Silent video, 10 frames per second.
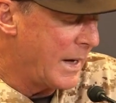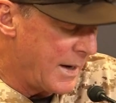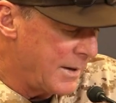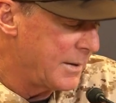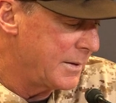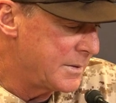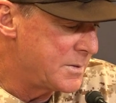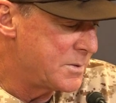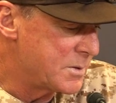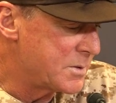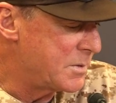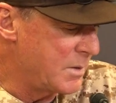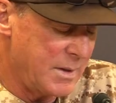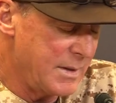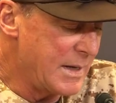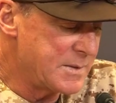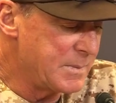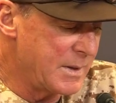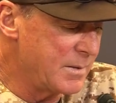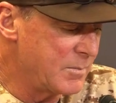Yeah, it's just
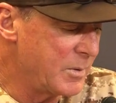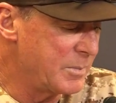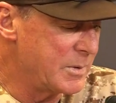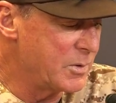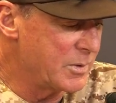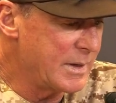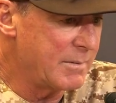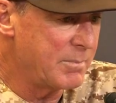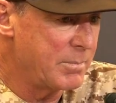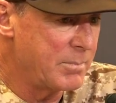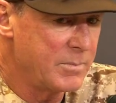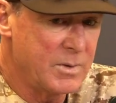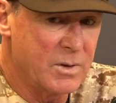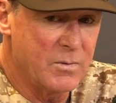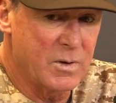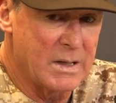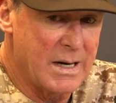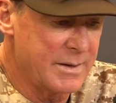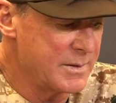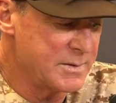we've been doing that, you know, for a
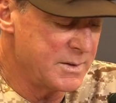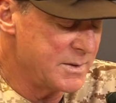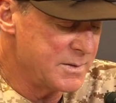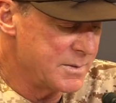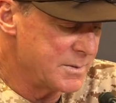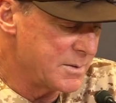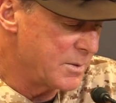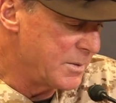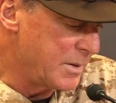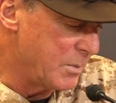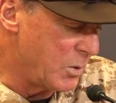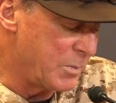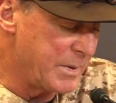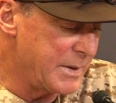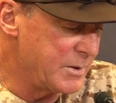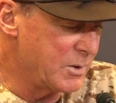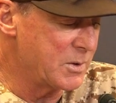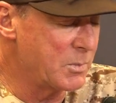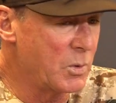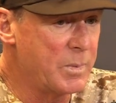lot of the season. So in the bullpen, you look
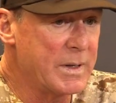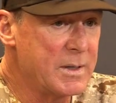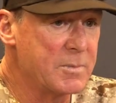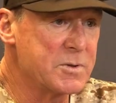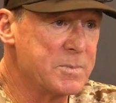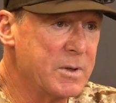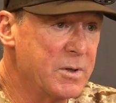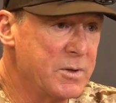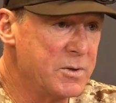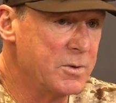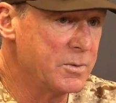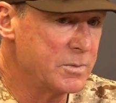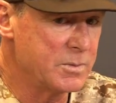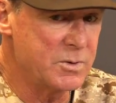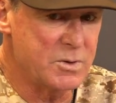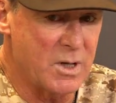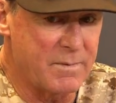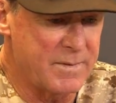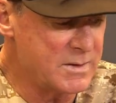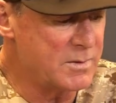at the bullpen numbers, it's been good too. It's just
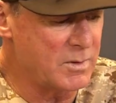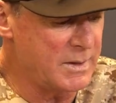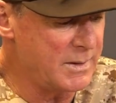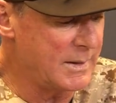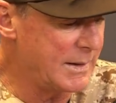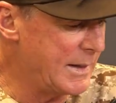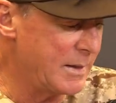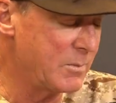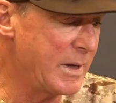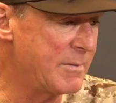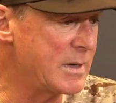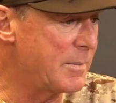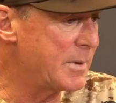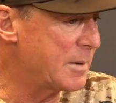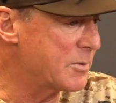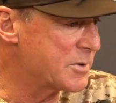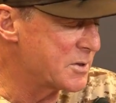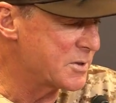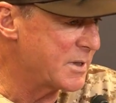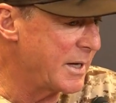offensively, again, we have not been able to
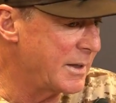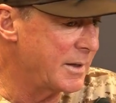sustain